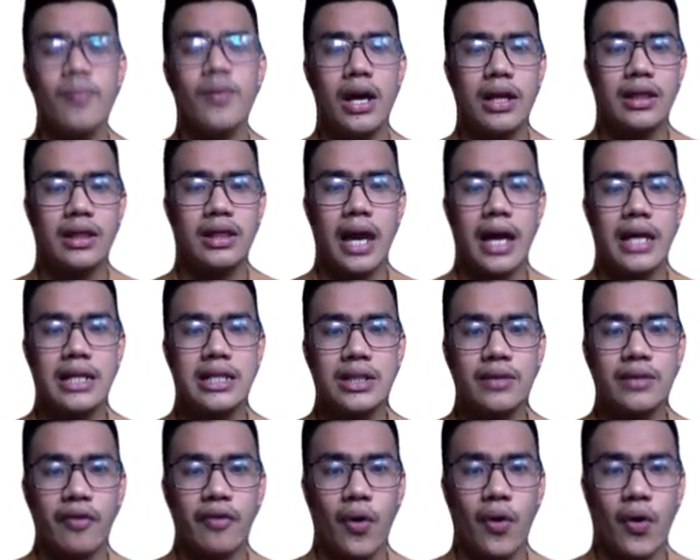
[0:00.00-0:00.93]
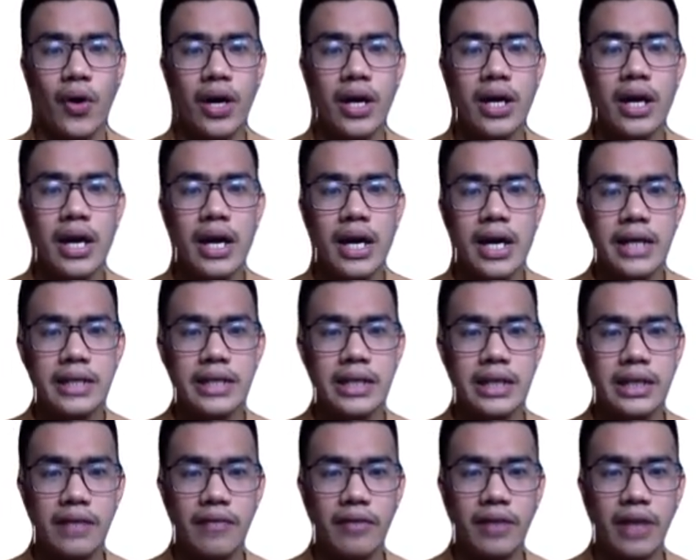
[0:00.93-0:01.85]
test for
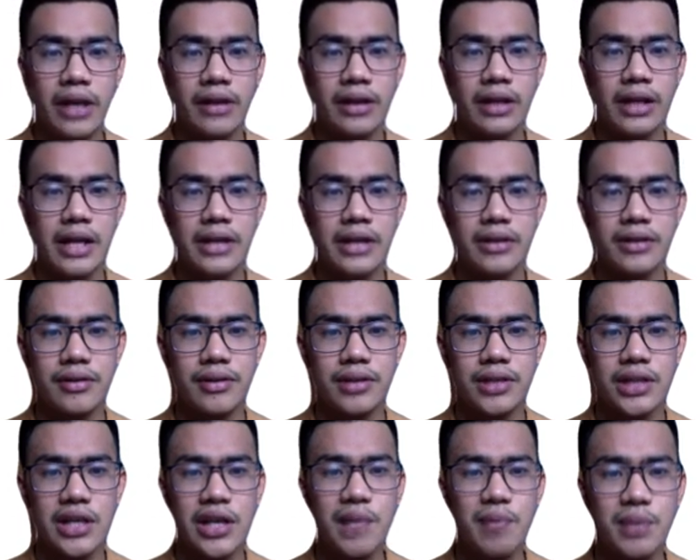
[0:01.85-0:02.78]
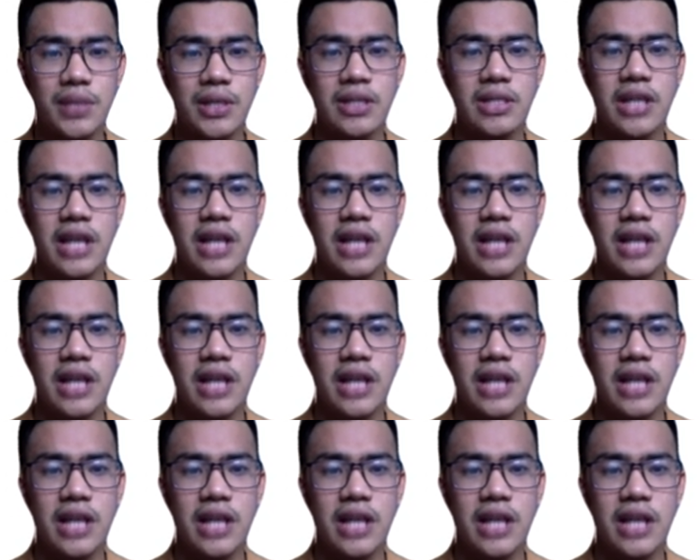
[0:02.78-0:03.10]
significant relationships